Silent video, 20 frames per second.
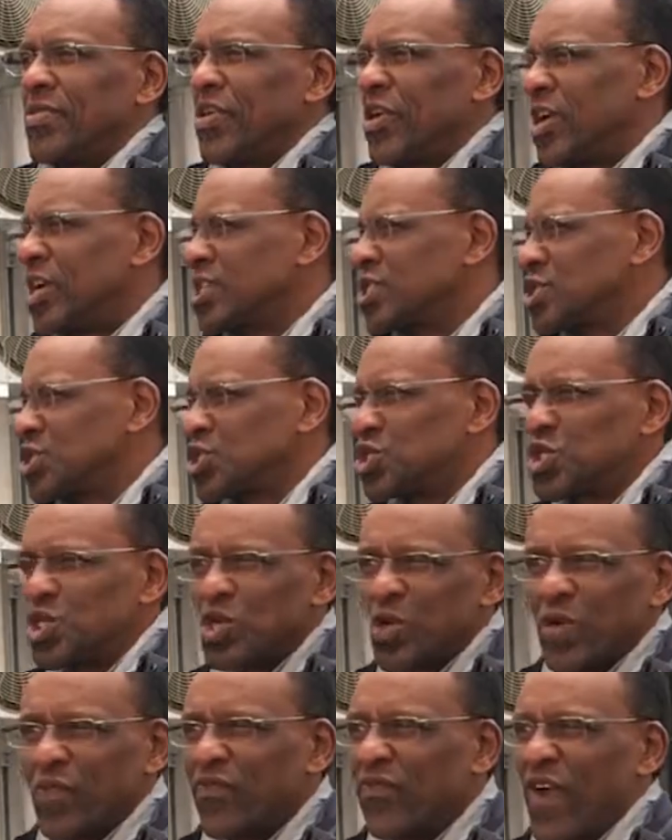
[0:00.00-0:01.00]
The earth
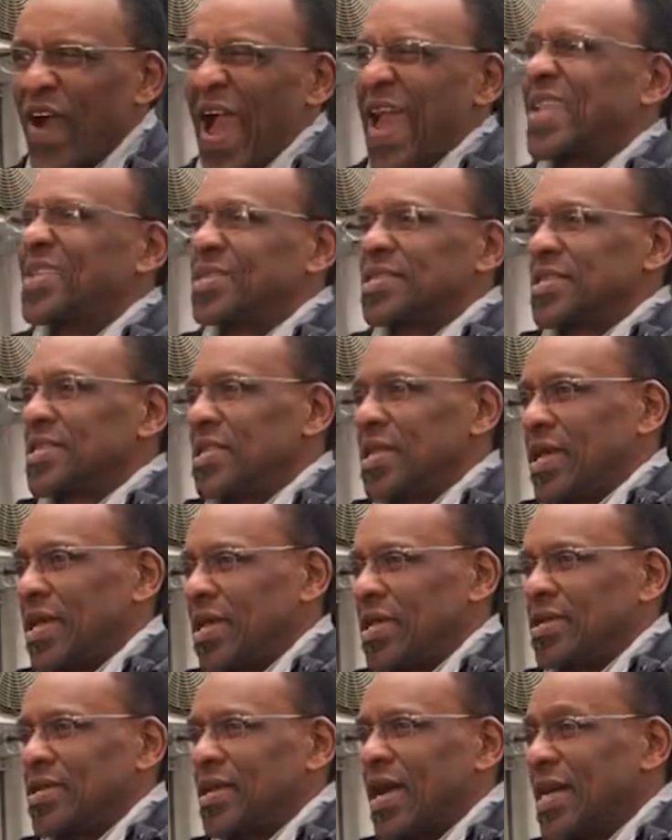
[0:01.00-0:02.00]
shook
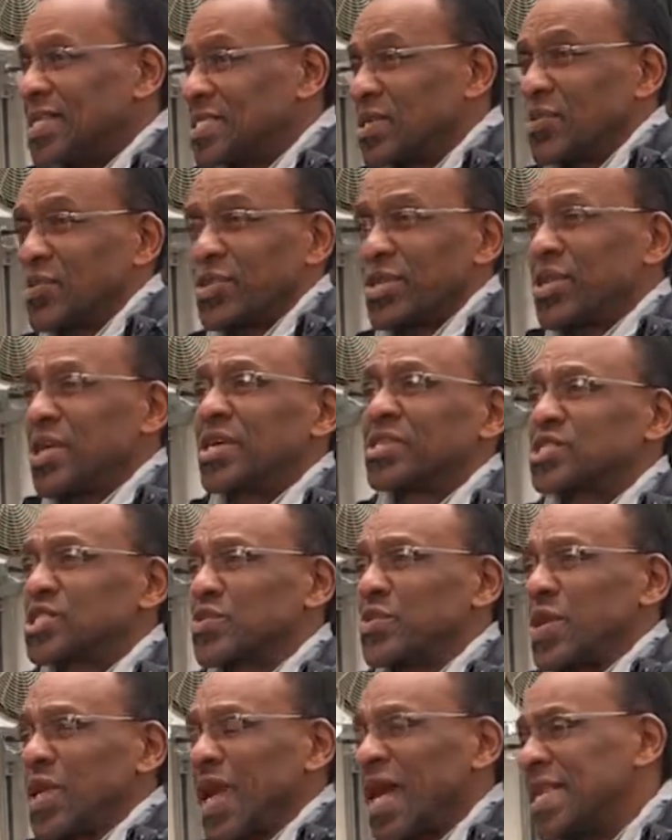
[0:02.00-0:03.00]
violently as there was an
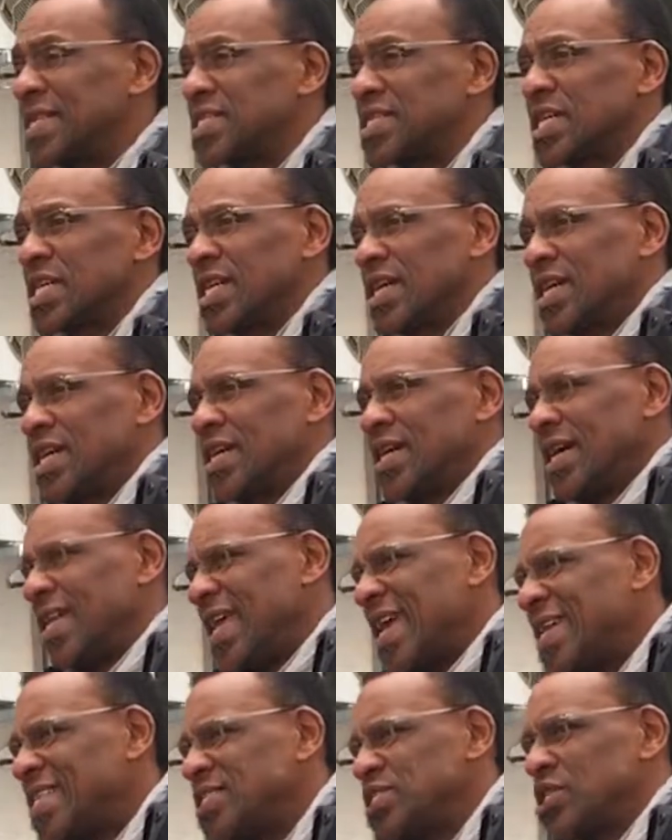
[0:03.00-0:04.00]
earthquake, and
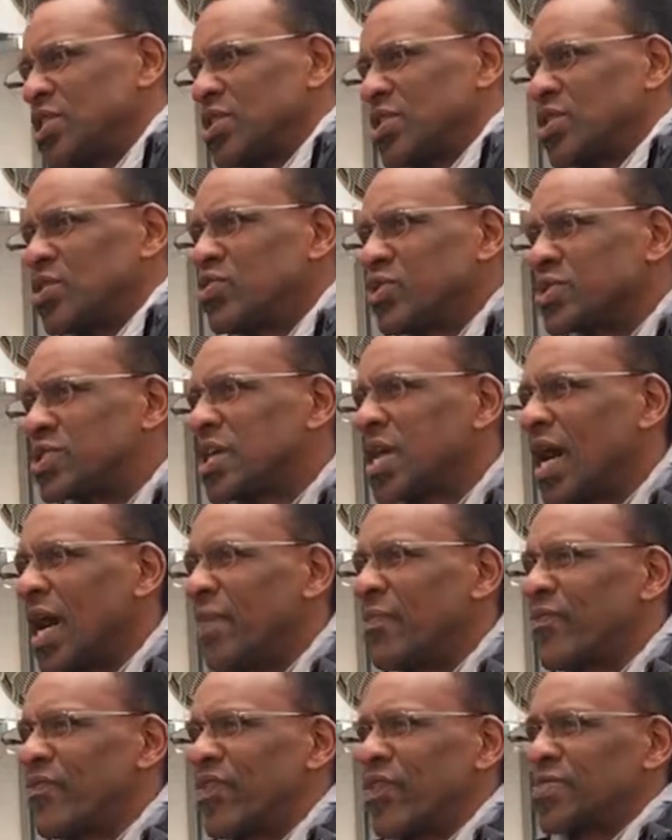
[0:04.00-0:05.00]
an angel who had
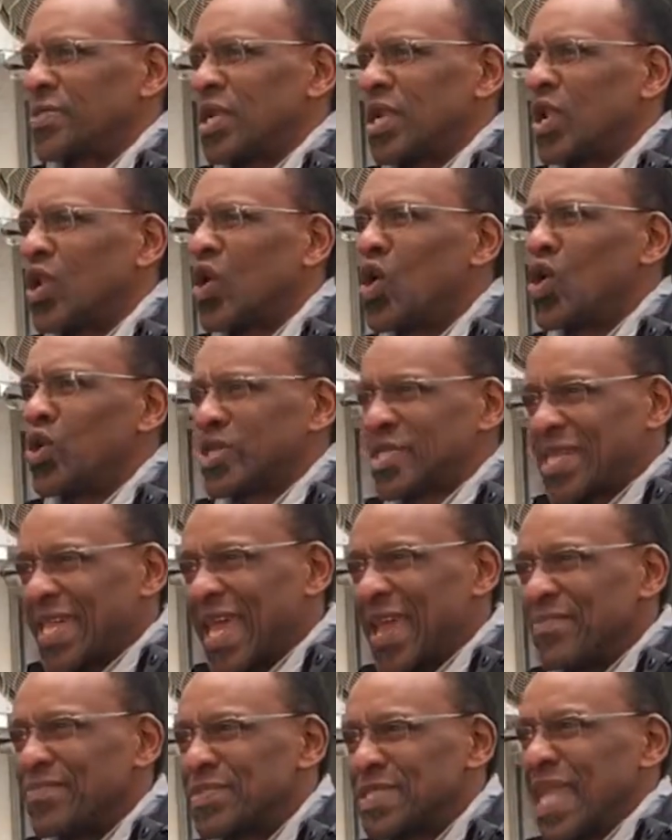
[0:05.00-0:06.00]
come from the Lord
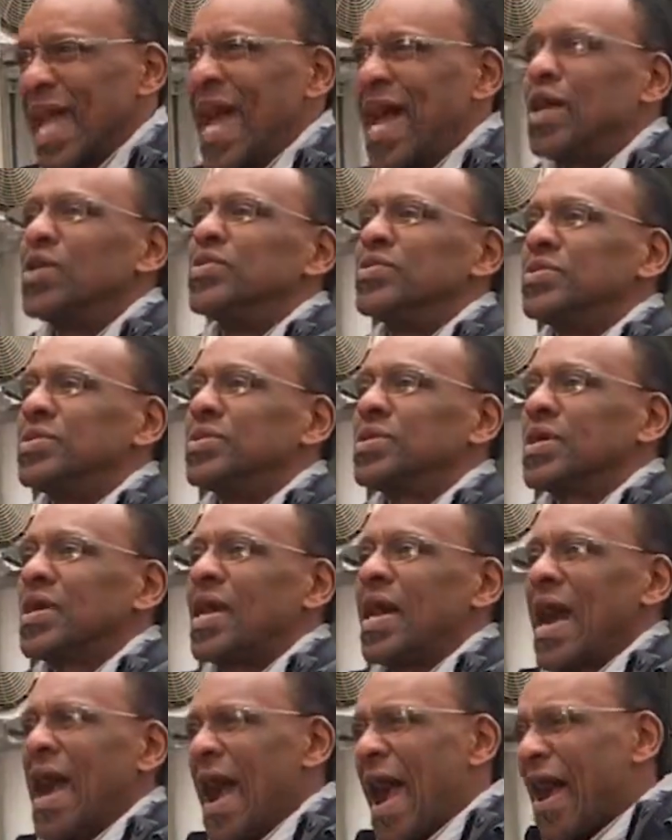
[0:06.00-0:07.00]
came down
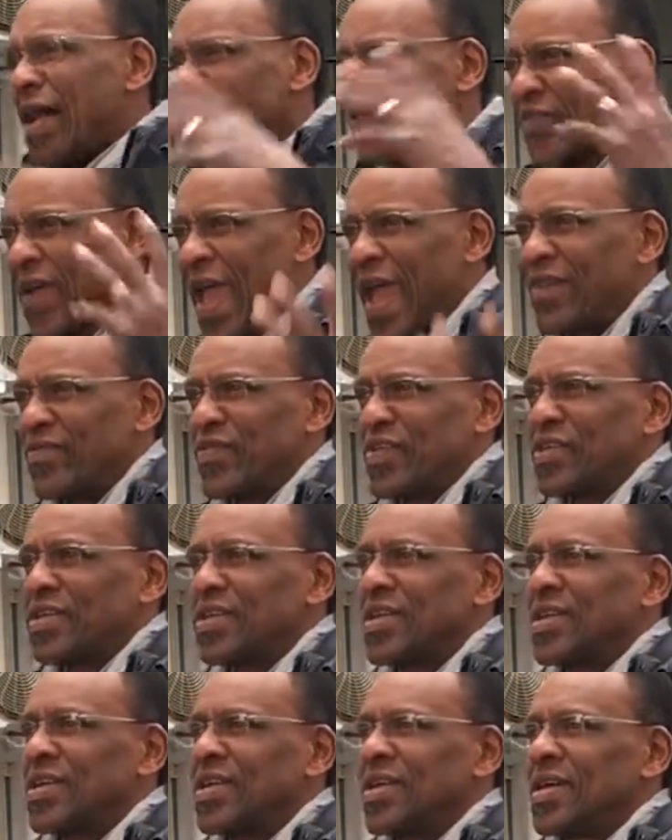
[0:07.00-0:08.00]
out of
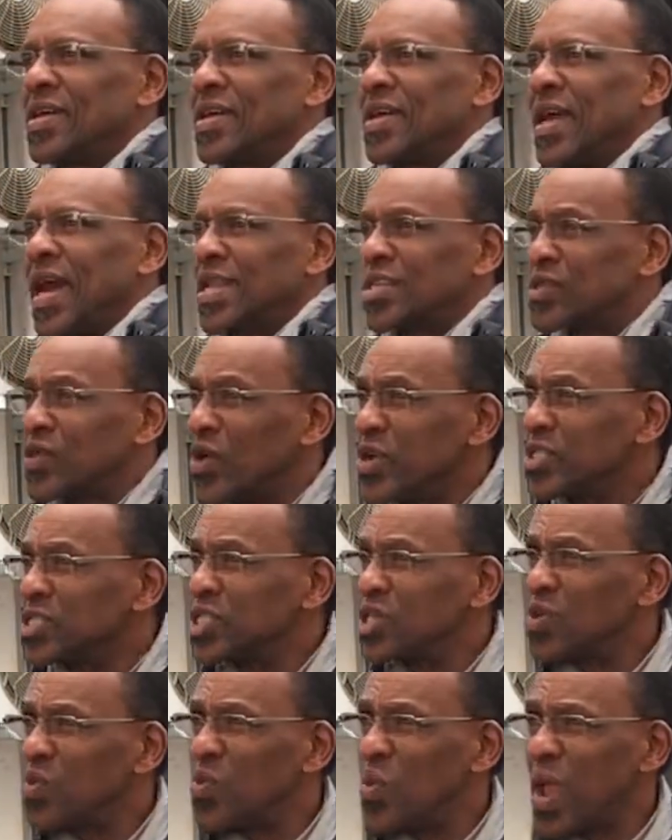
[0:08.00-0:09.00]
heaven, and
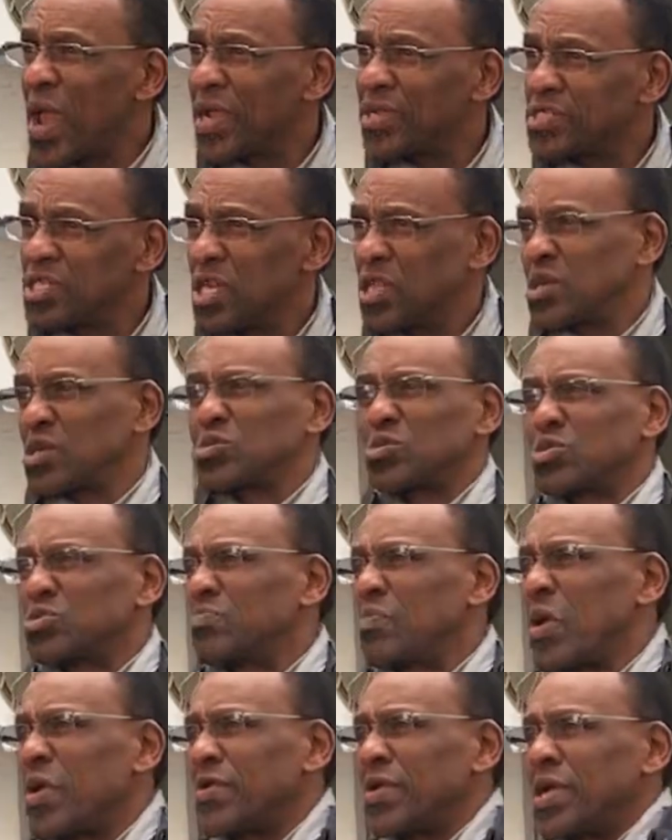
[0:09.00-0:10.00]
going to where Jesus
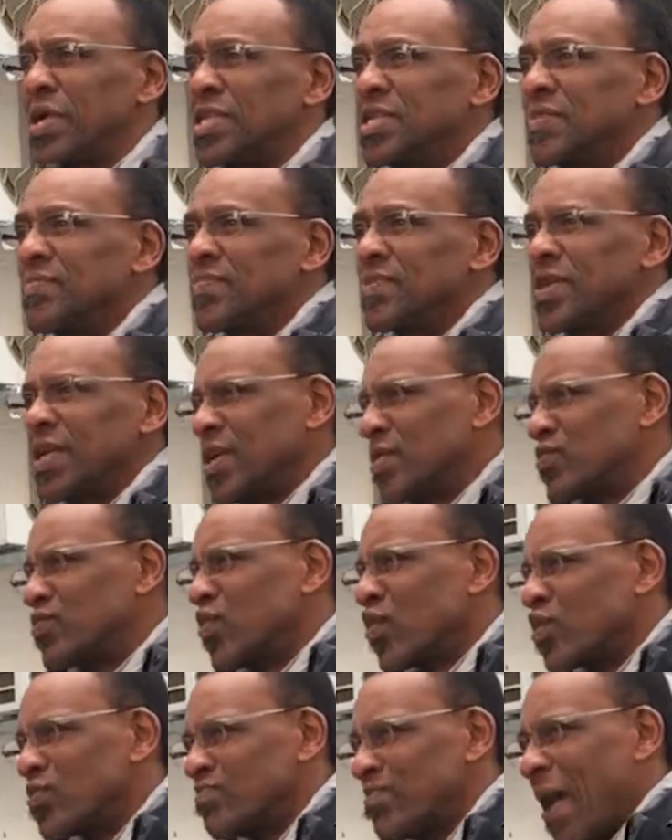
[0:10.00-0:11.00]
was buried, he
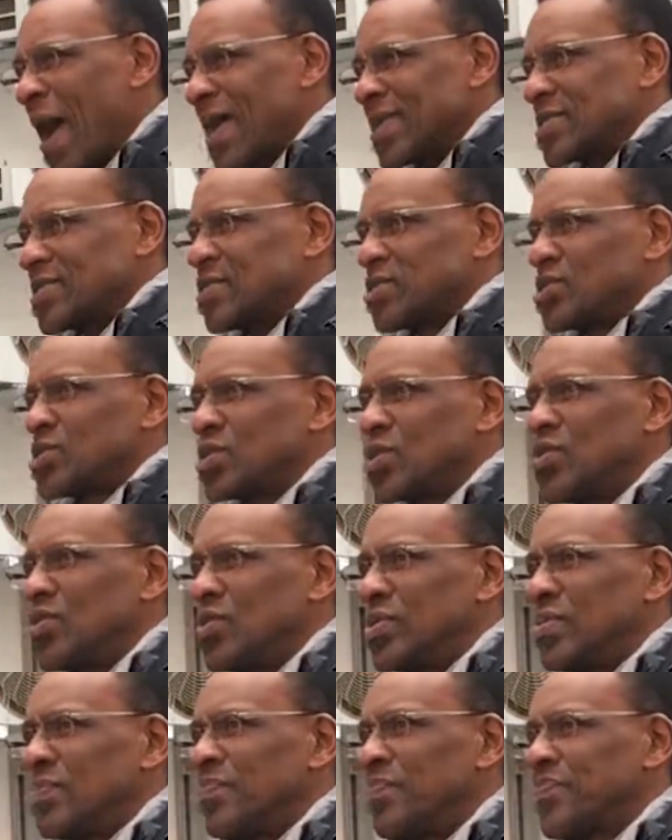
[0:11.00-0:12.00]
rolled back the
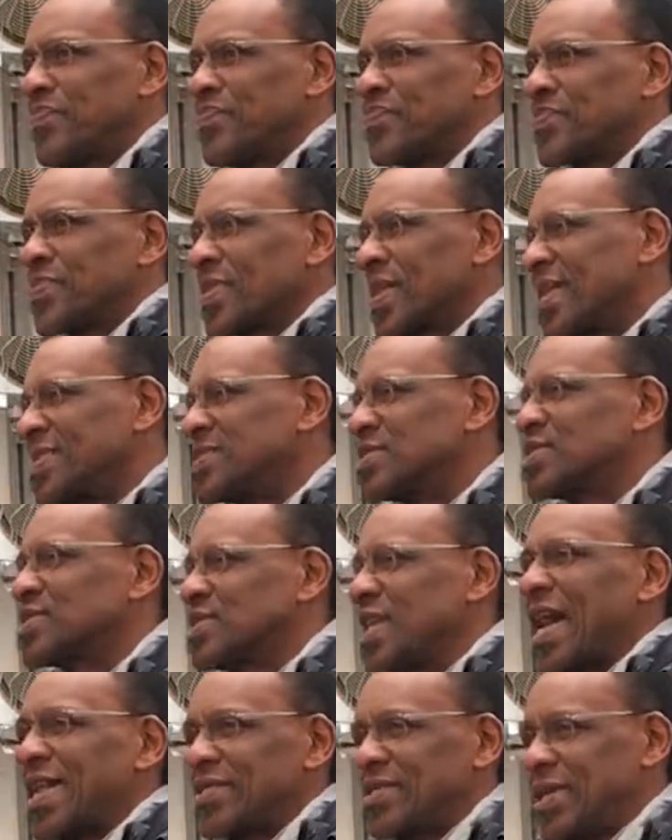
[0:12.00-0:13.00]
stone and
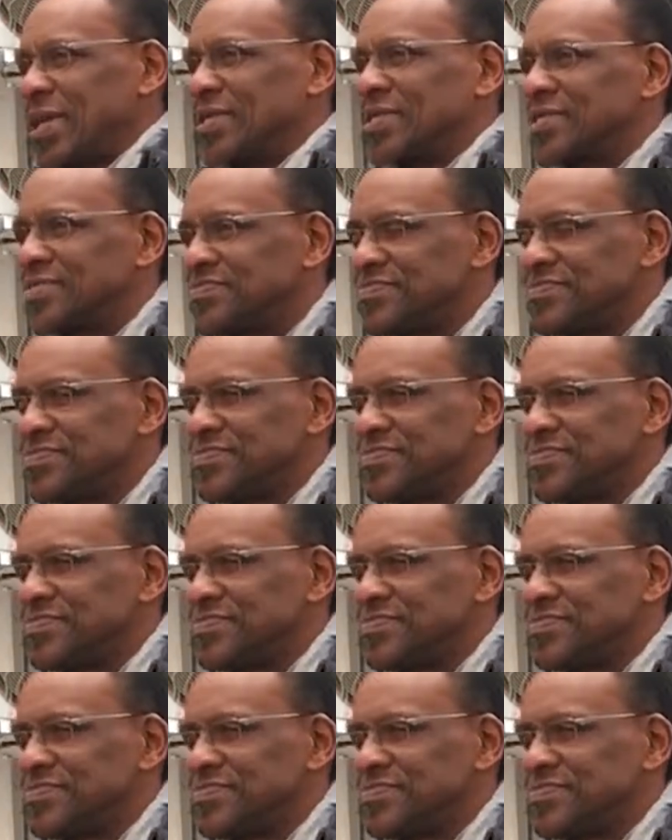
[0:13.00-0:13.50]
sat on it.